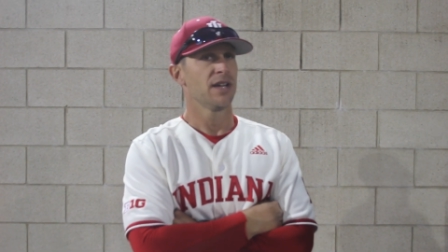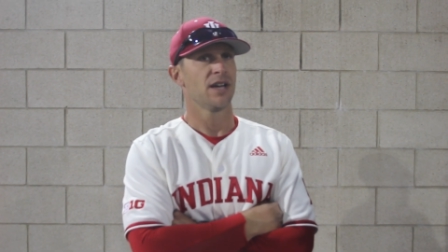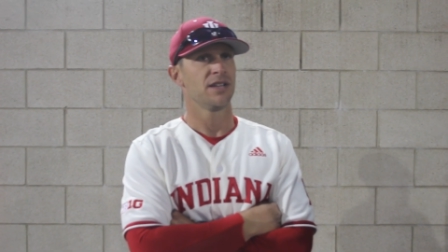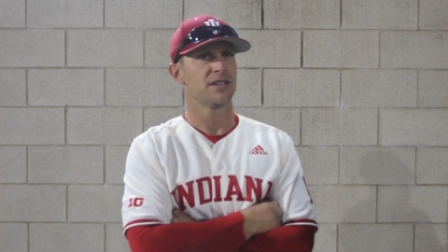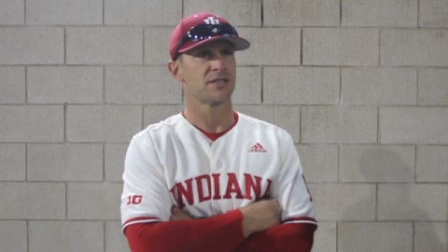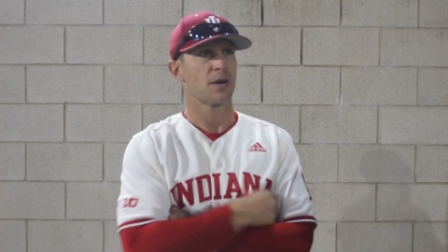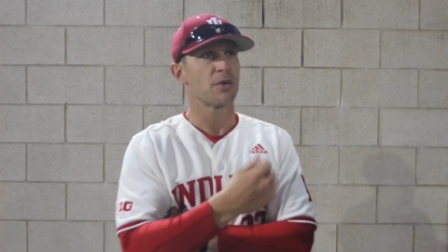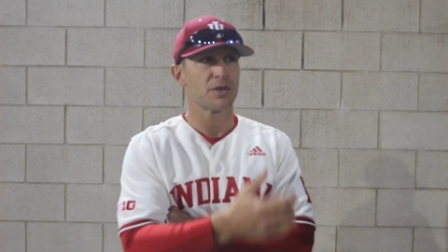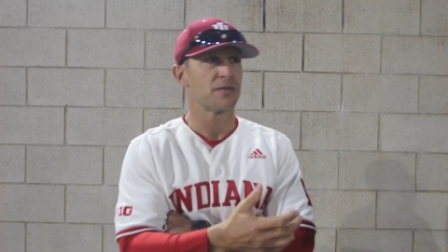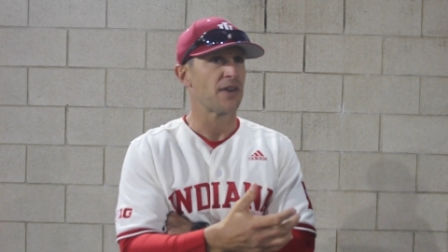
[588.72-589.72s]
And he's
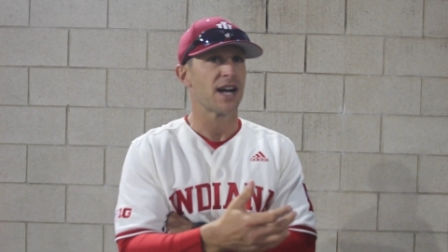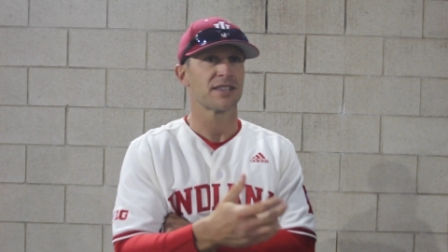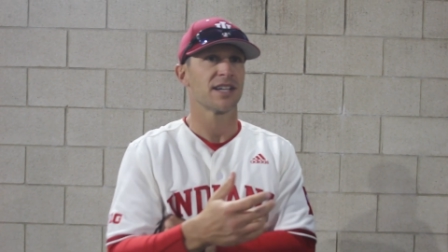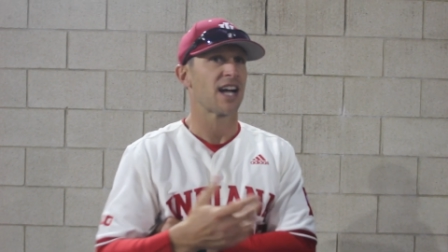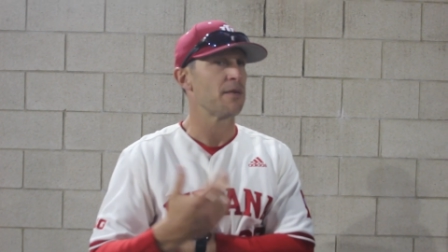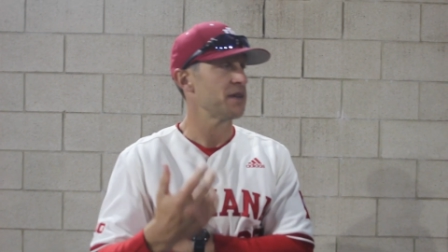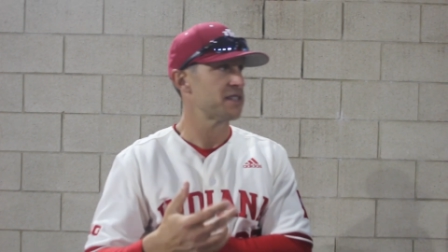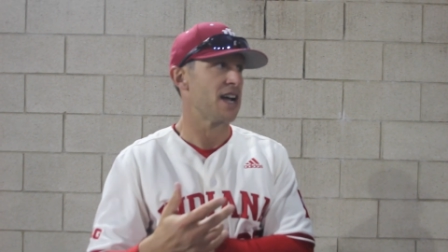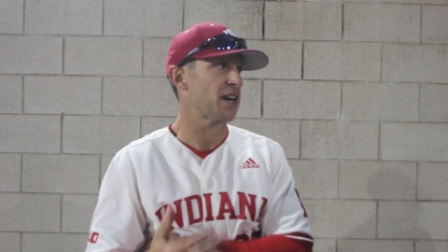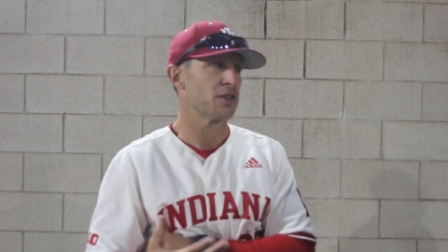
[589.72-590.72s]
stubborn to the fact, like,
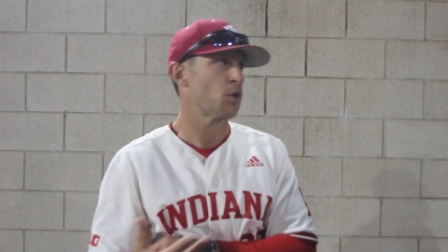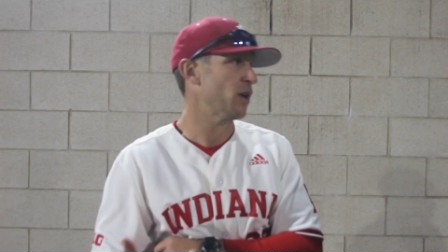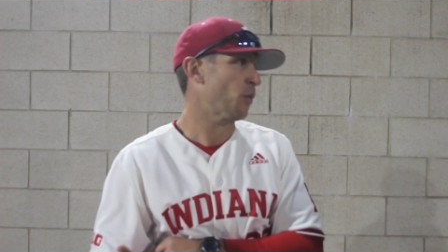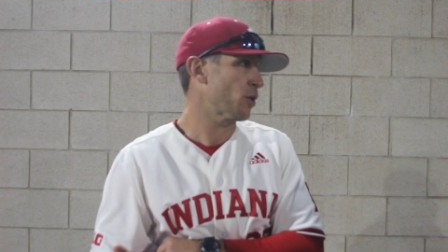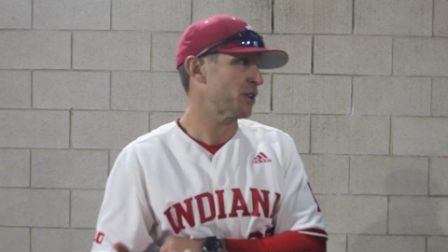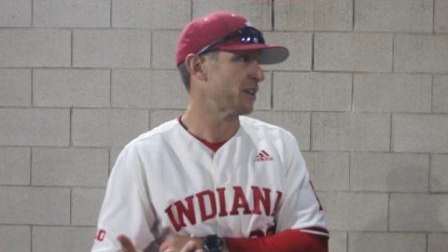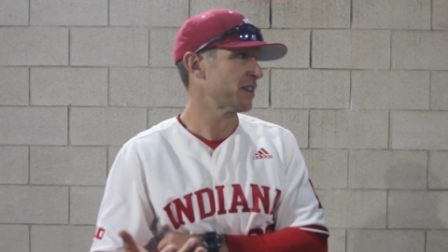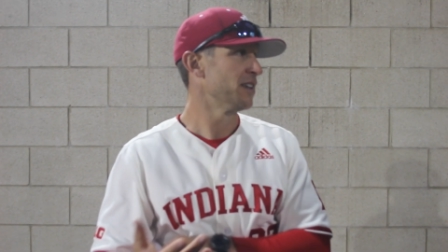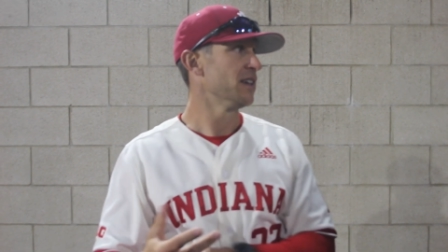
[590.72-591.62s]
he's not going to quit working.